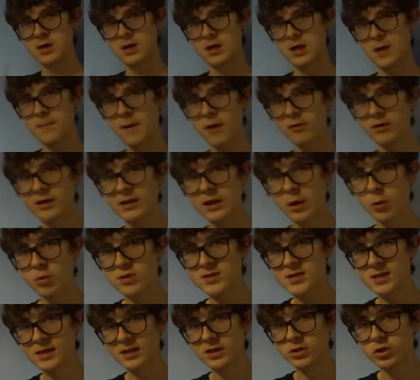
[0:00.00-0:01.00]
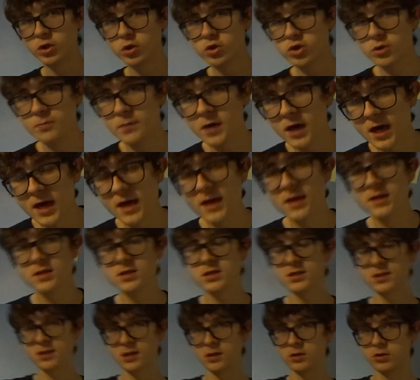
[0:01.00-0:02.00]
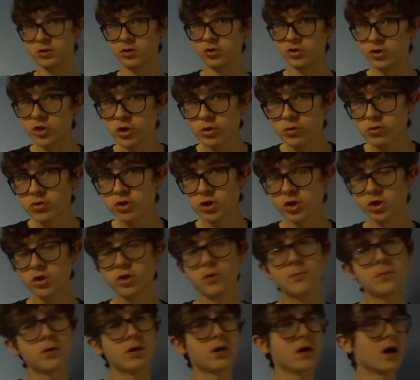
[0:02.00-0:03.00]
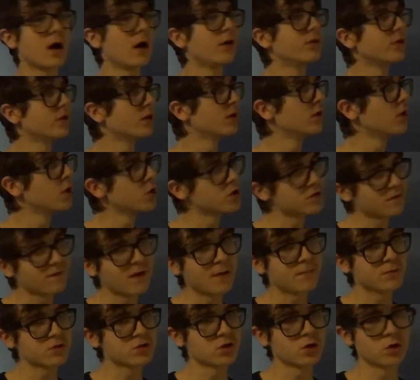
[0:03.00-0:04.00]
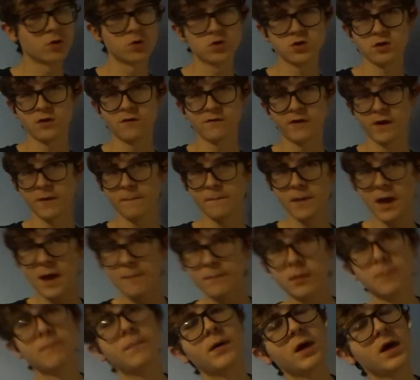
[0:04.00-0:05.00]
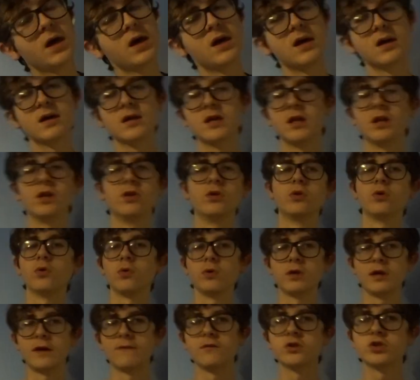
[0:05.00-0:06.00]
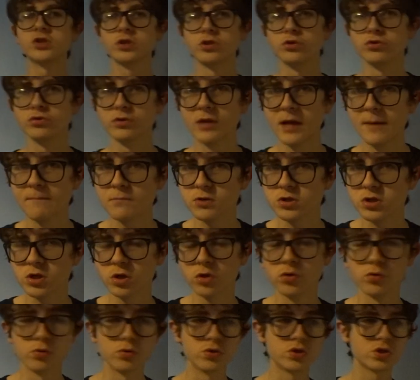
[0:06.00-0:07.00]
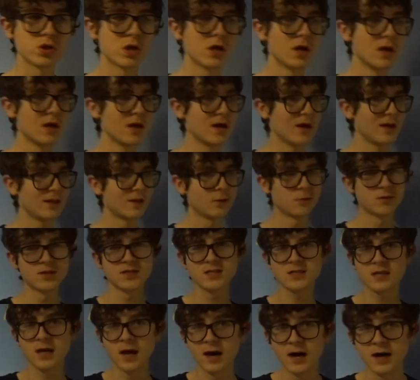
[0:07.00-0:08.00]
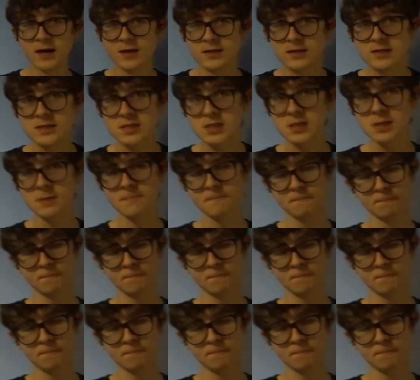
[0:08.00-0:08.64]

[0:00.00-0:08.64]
apparently they were seen in YouTube Kids, YouTube under loads of episodes of like Peppa Pig and all the other children episodes. They were disguised.